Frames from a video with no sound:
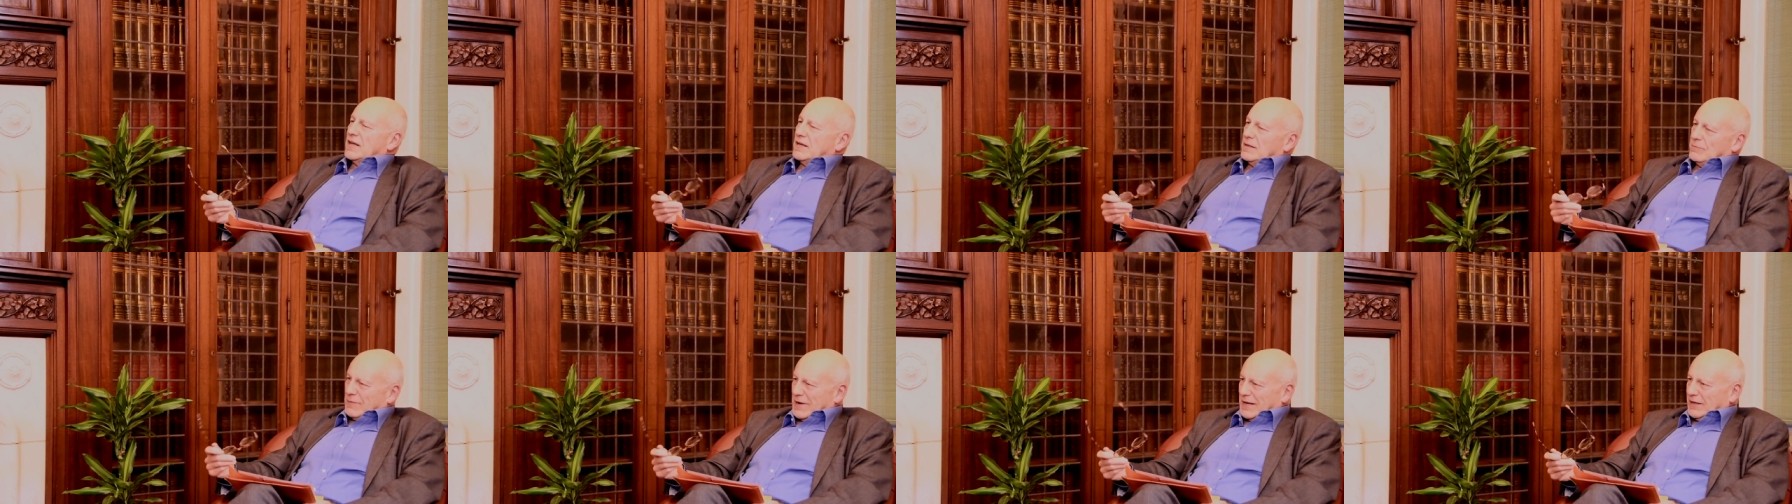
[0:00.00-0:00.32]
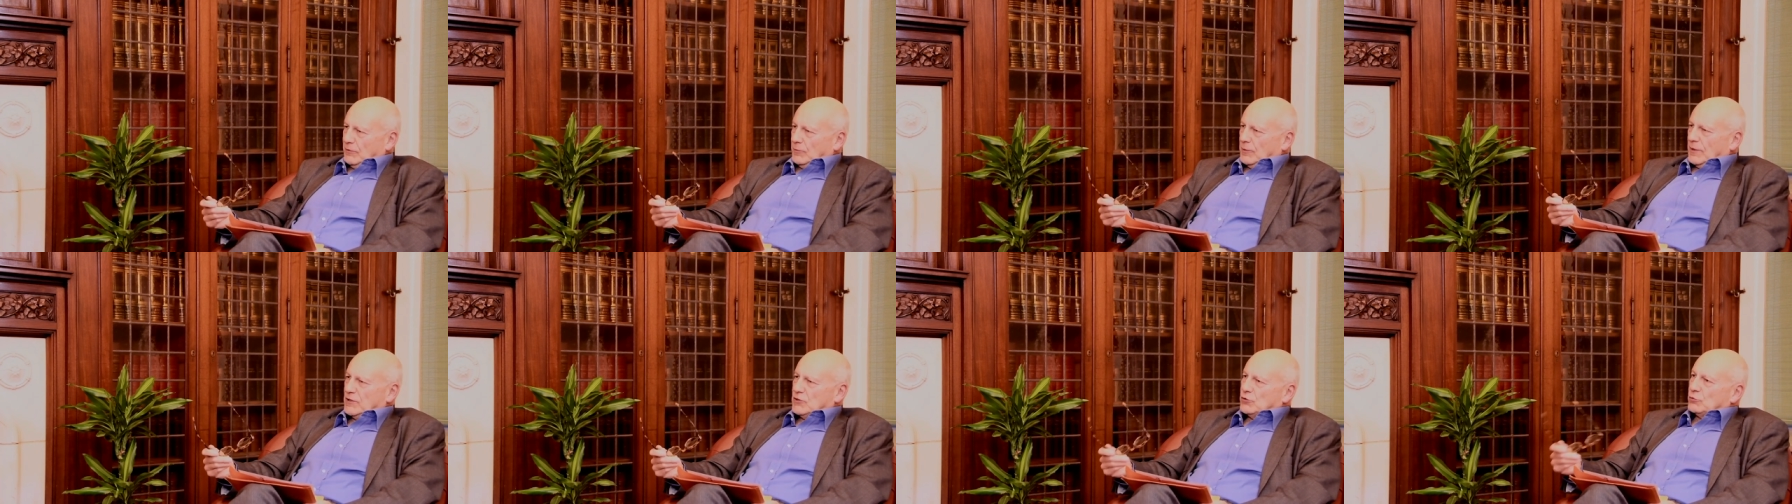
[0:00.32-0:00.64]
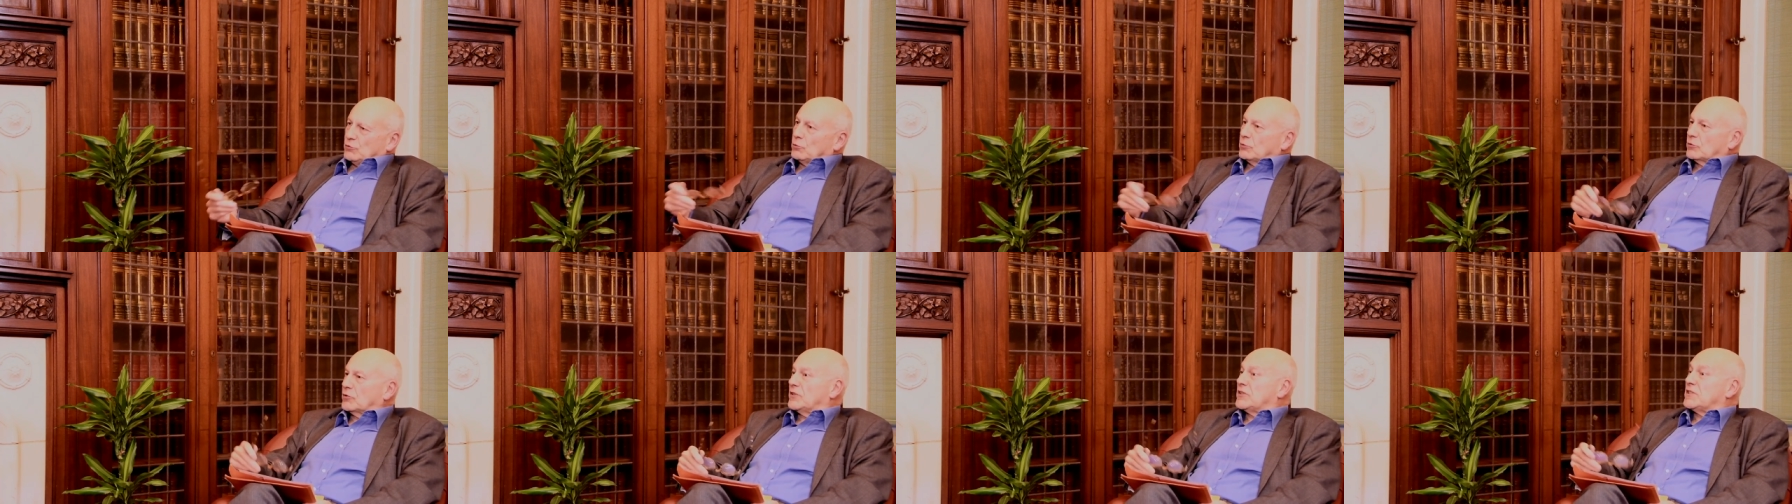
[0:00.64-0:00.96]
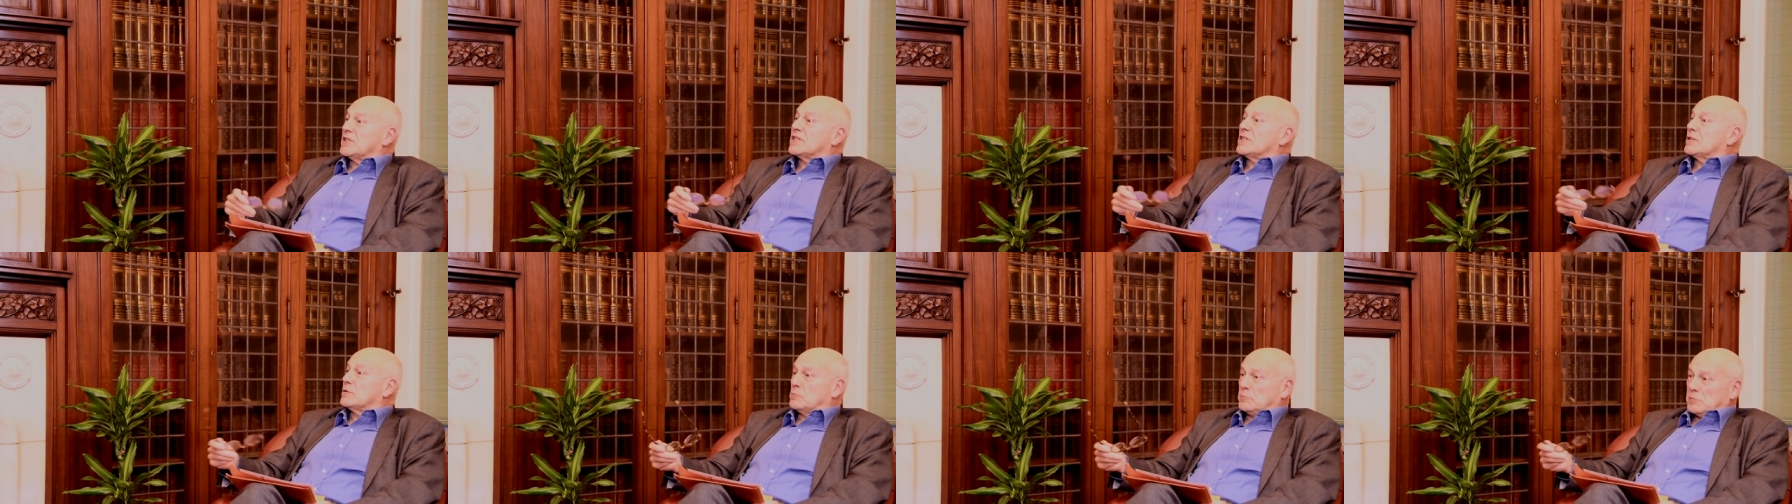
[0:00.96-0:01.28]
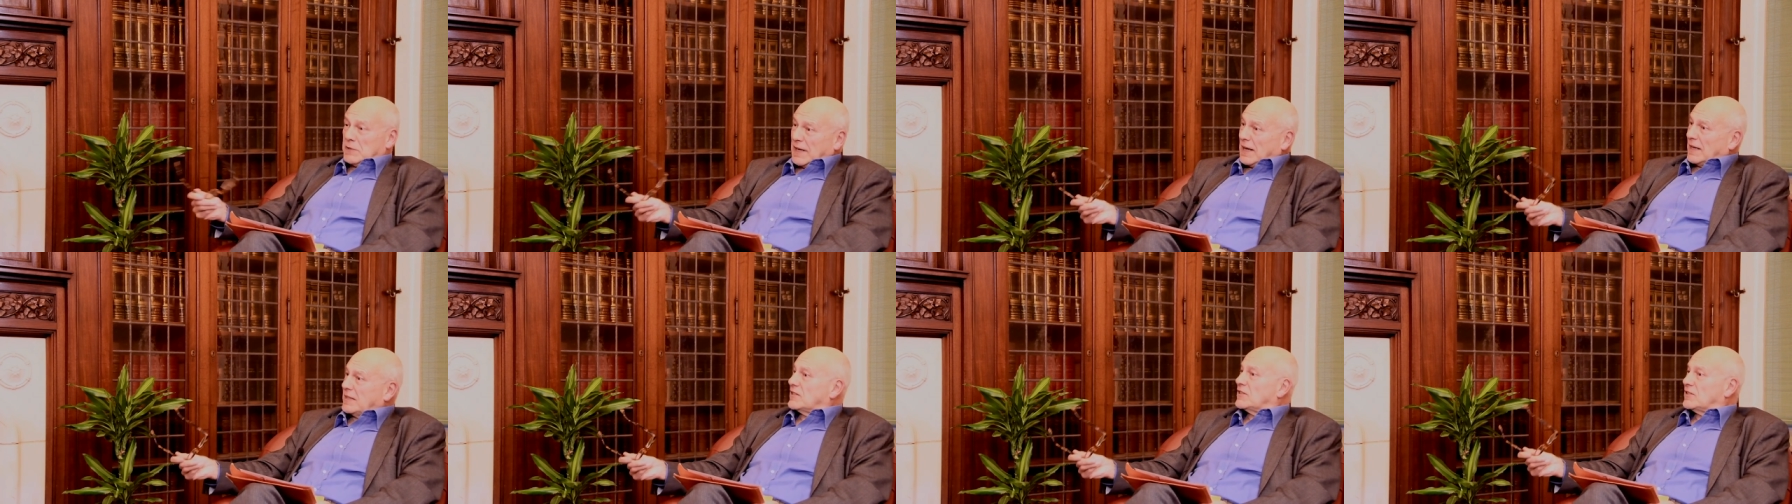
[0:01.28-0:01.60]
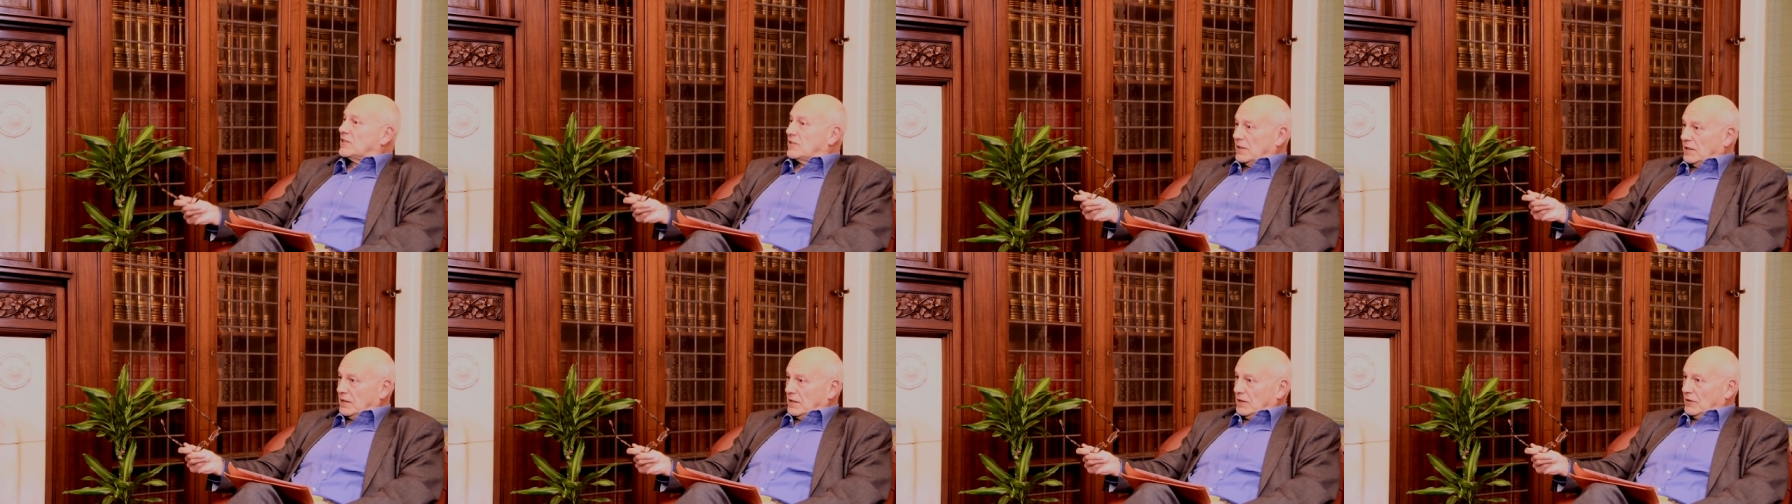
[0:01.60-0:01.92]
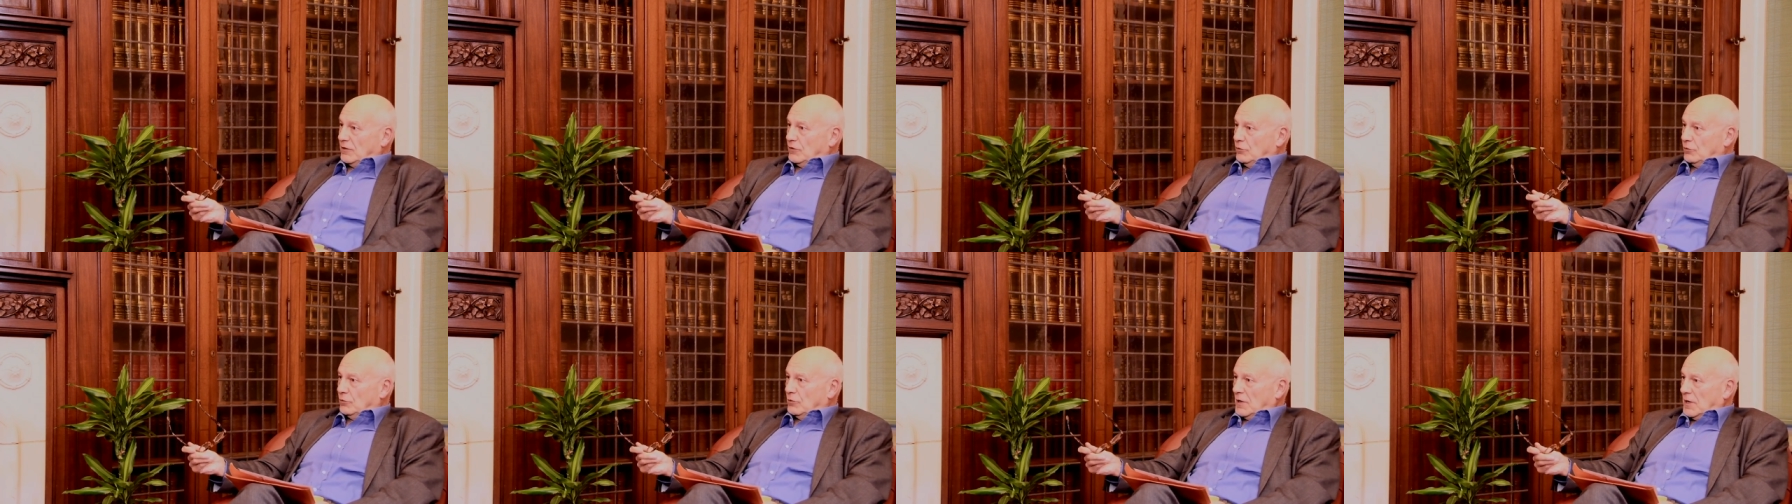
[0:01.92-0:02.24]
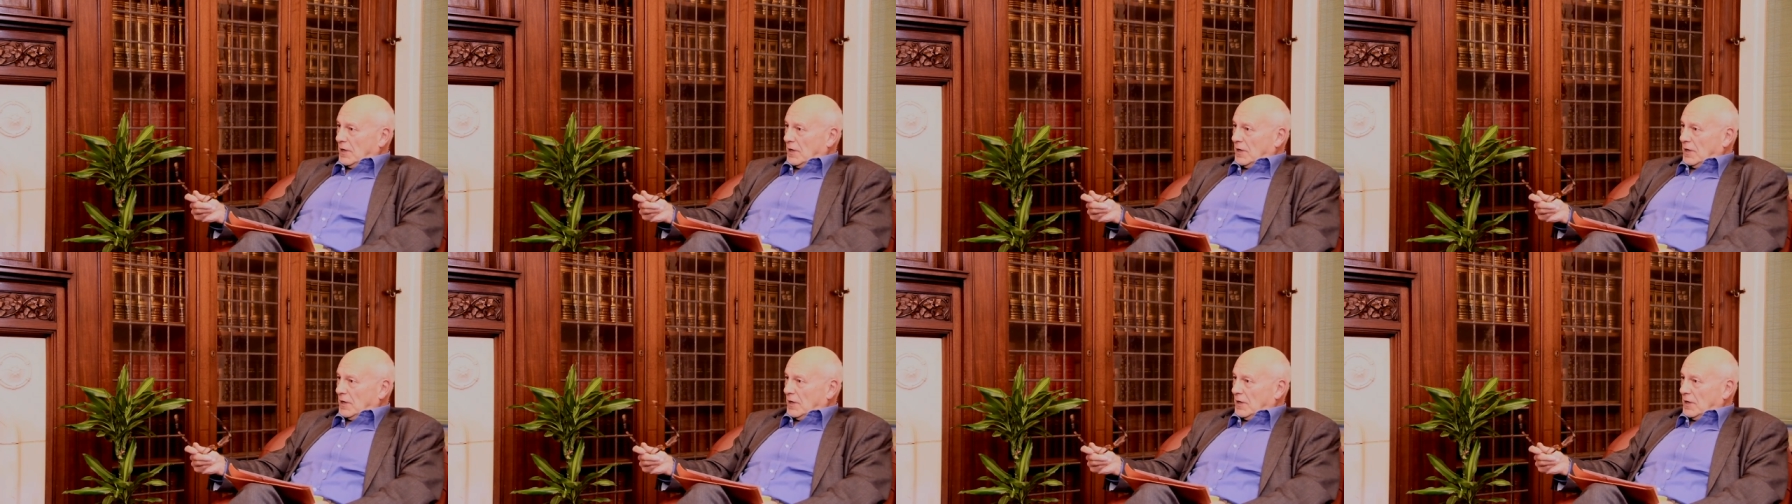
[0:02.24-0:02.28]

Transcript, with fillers: in many ways to criticism against the EU.